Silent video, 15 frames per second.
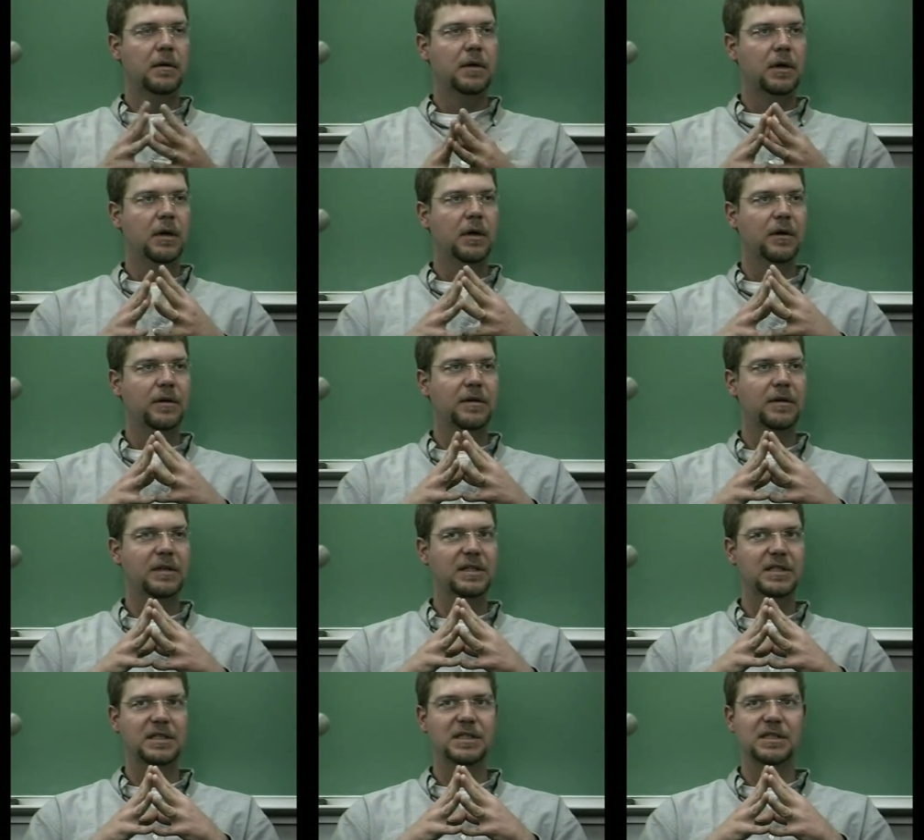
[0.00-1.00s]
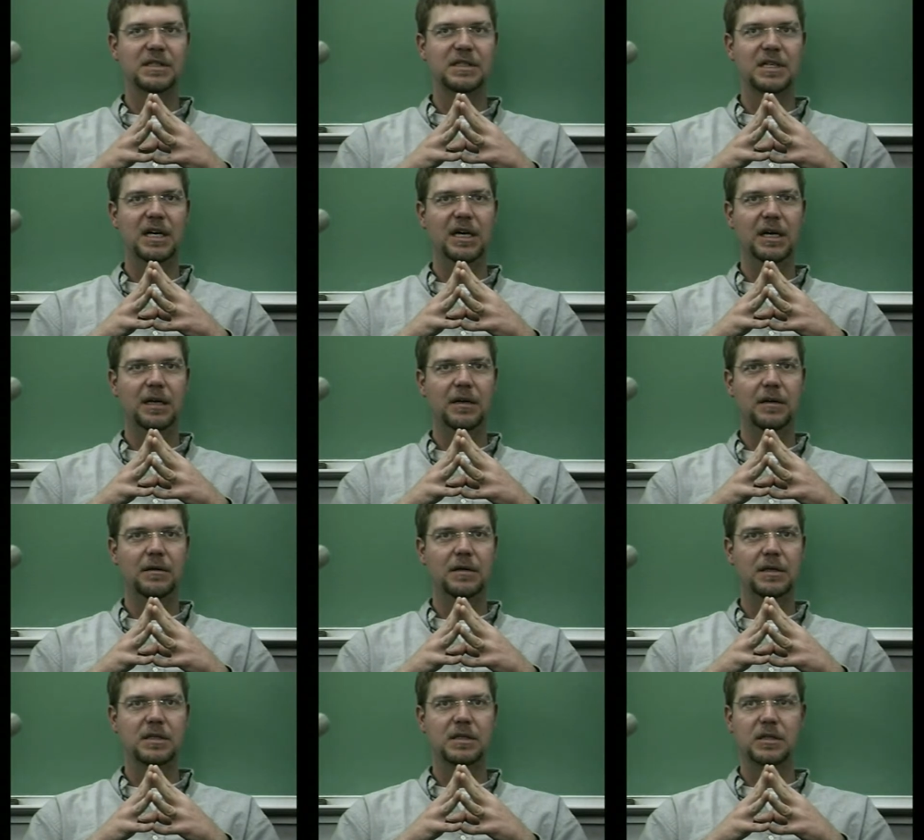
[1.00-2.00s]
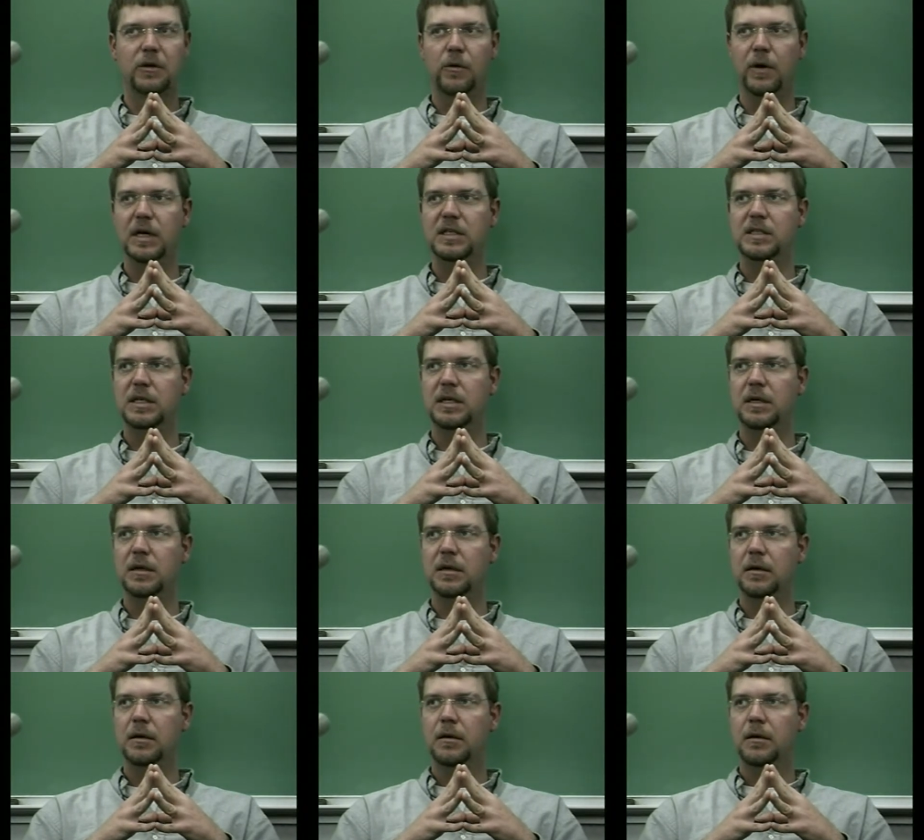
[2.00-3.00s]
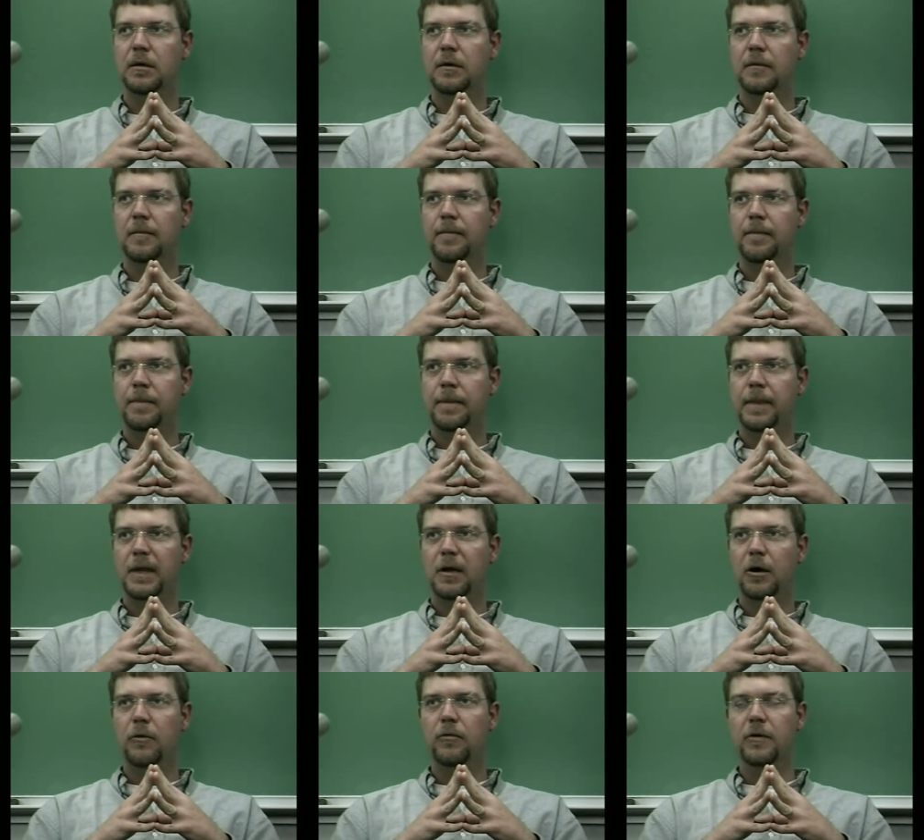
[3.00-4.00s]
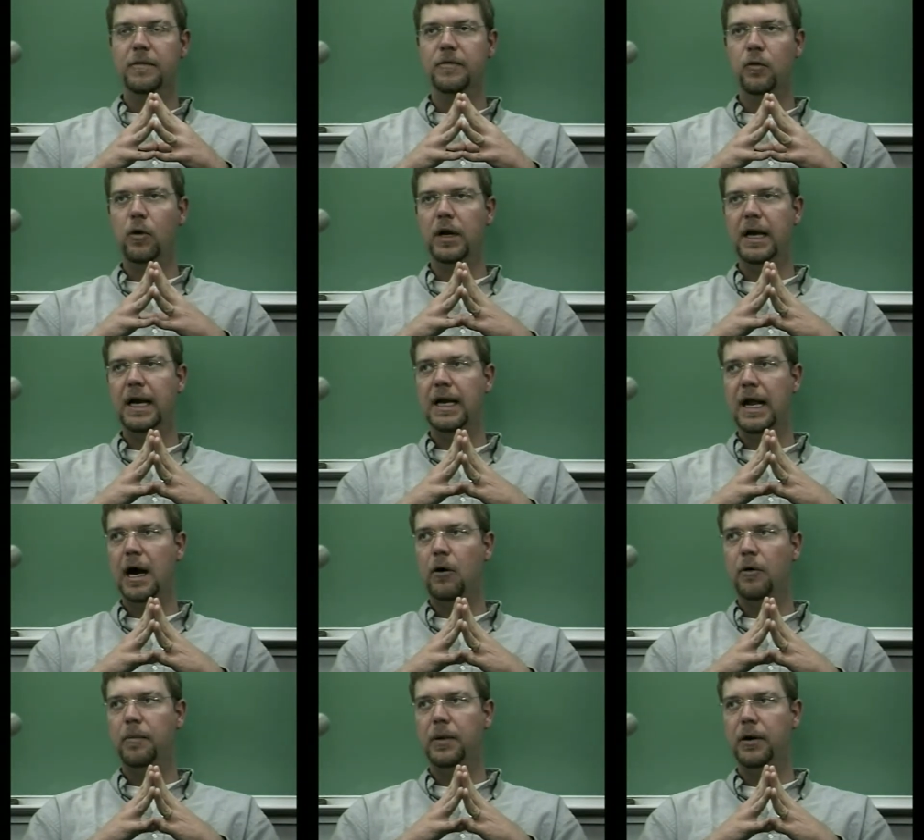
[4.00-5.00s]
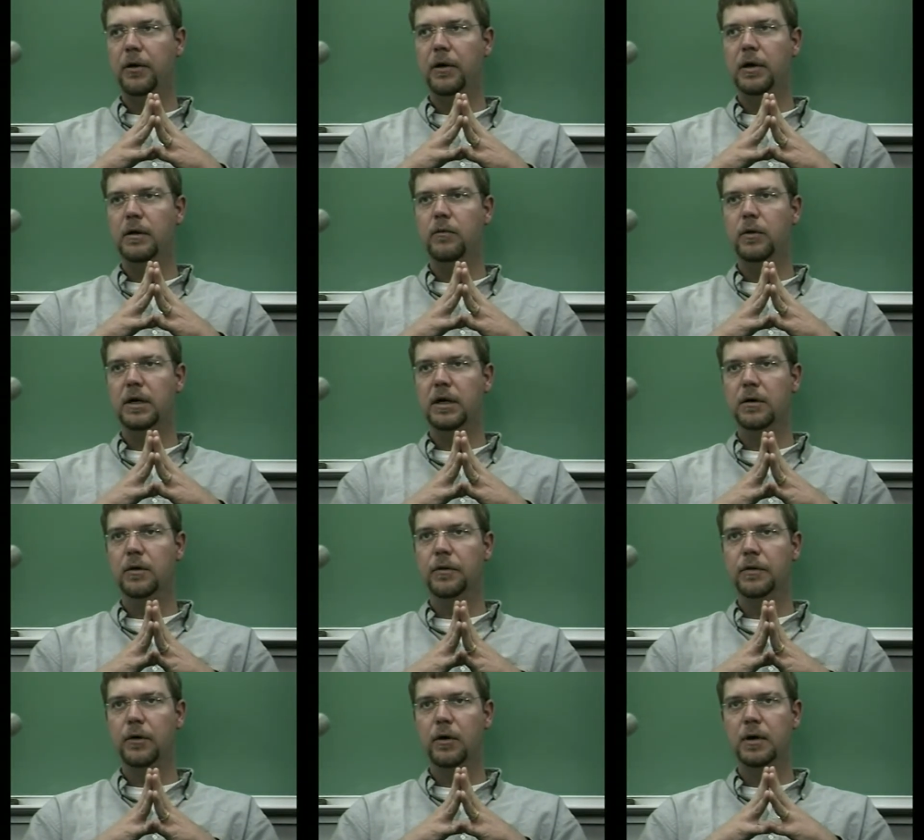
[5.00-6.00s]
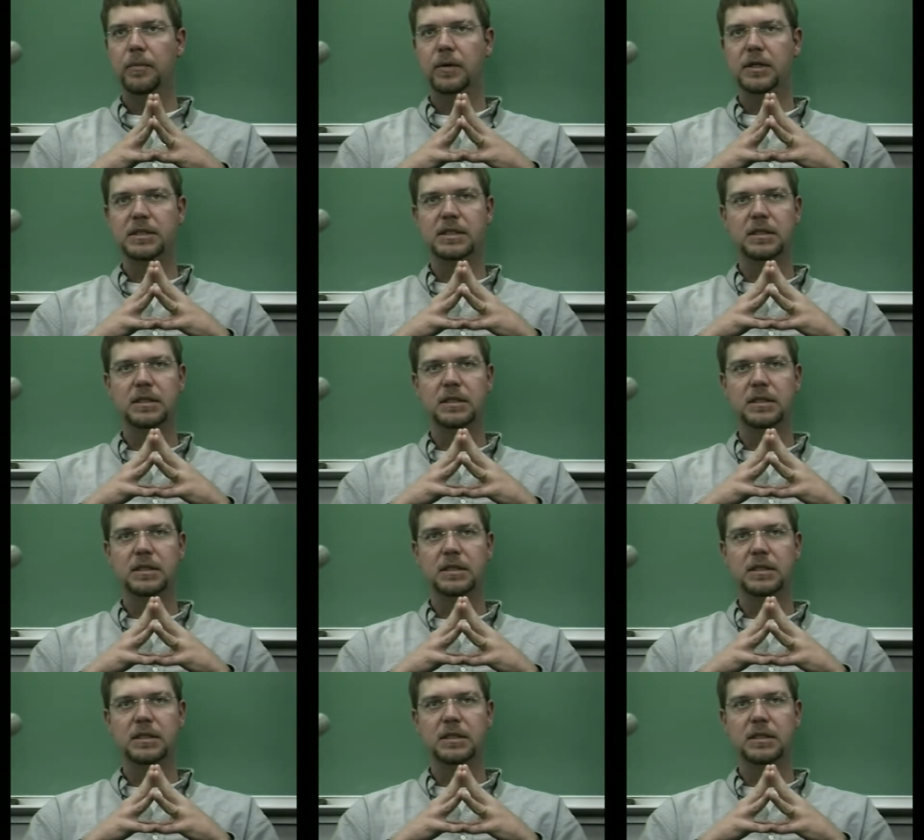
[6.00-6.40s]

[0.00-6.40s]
you know, this is insane. This is crazy. Over a forty-eight hour period, we killed thirty plus